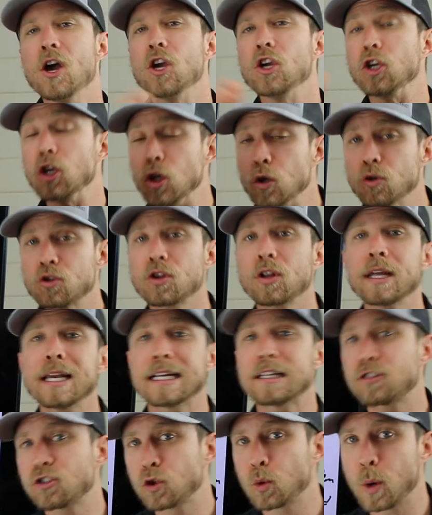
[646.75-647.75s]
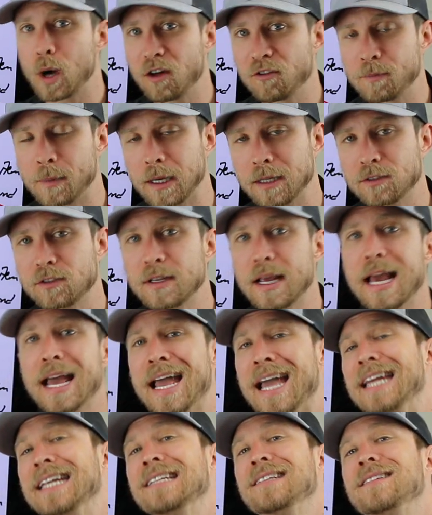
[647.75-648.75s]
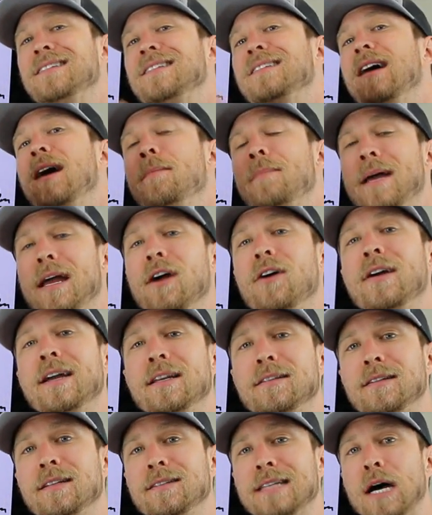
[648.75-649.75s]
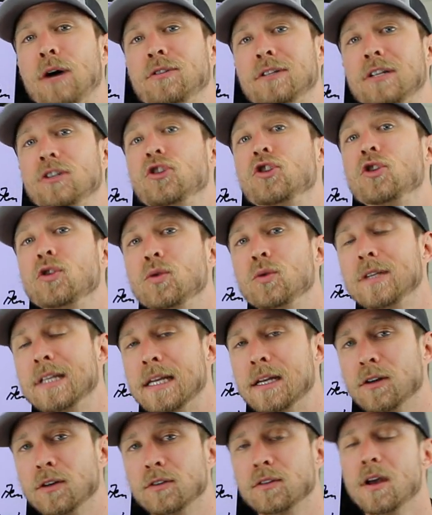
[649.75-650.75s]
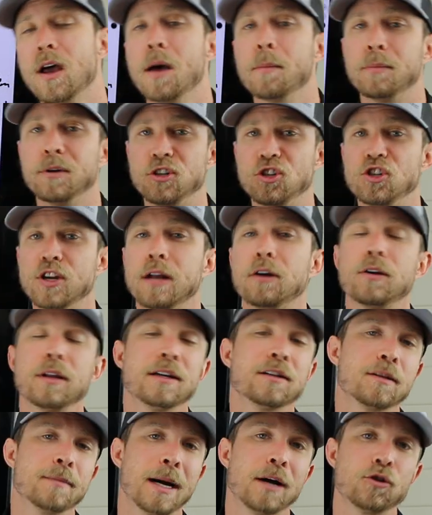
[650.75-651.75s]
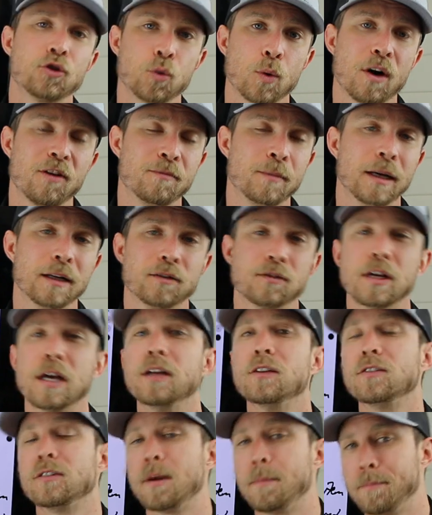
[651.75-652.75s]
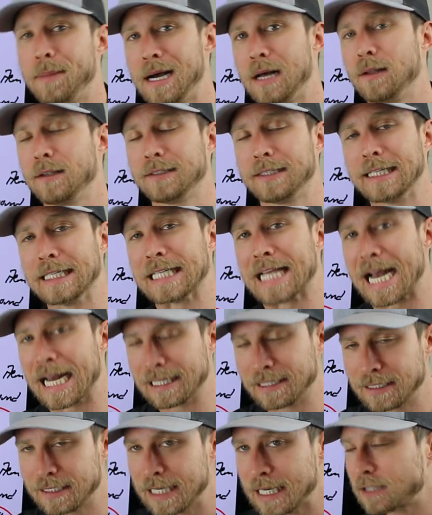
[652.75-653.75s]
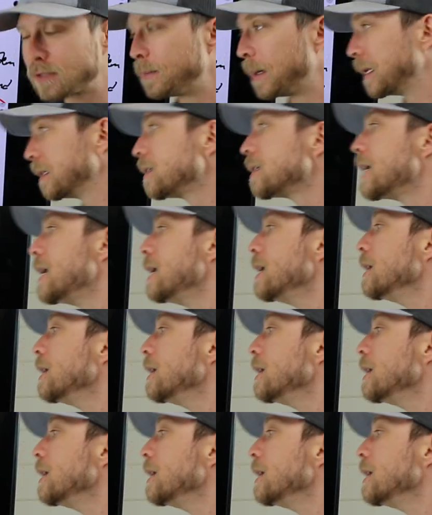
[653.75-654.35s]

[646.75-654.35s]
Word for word: usually it's twelve months, and in some areas it's out to two years, but generally it's about twelve months, some policies at six months.